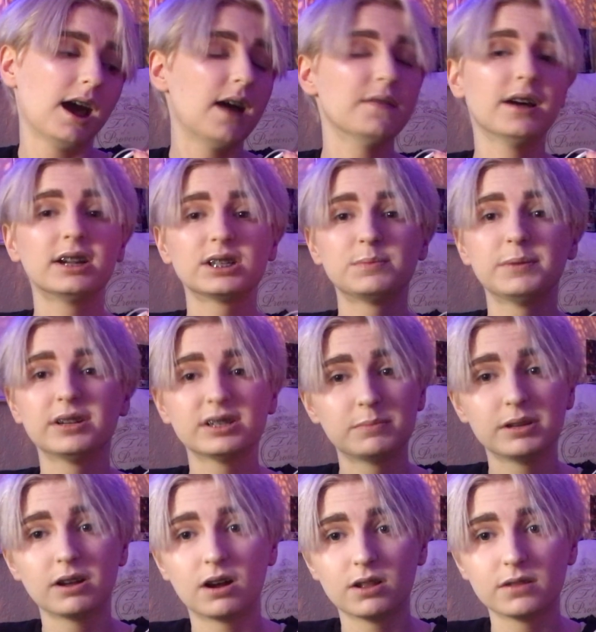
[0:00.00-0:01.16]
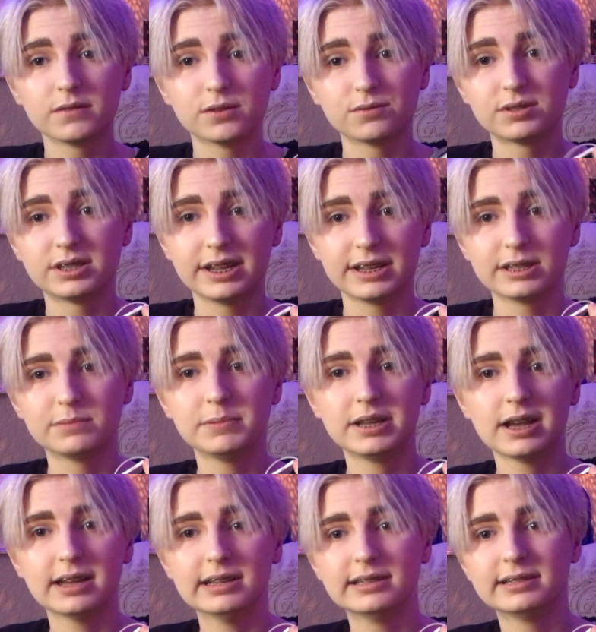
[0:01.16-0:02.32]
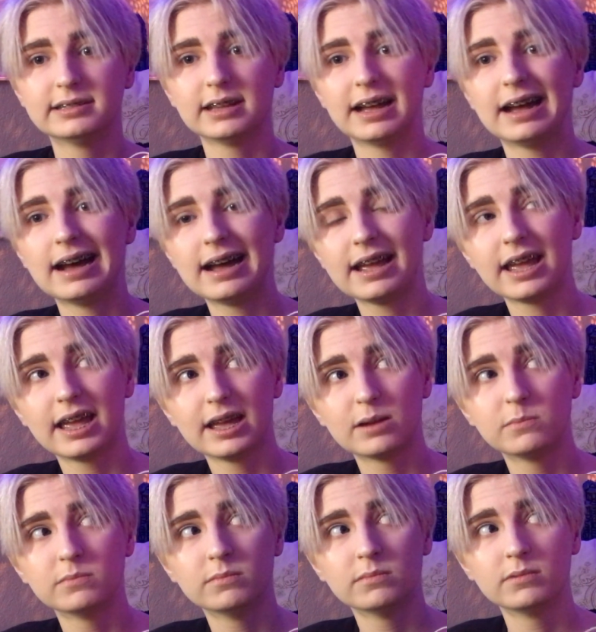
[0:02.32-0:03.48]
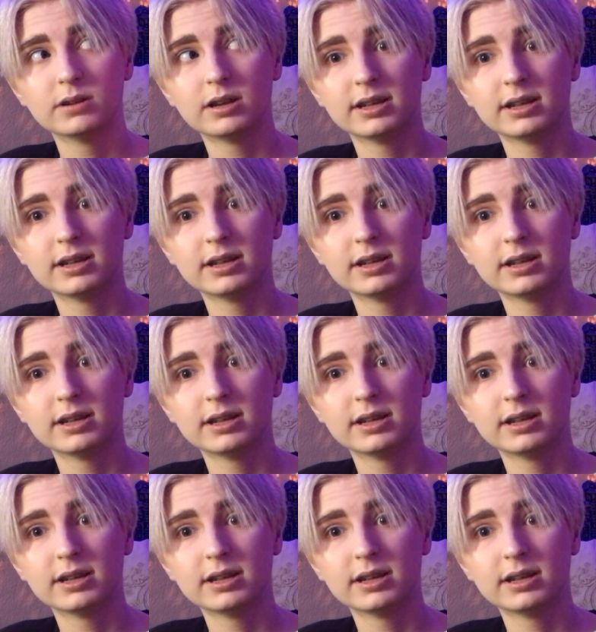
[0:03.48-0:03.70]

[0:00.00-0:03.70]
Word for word: I've had experience being all of those things because I am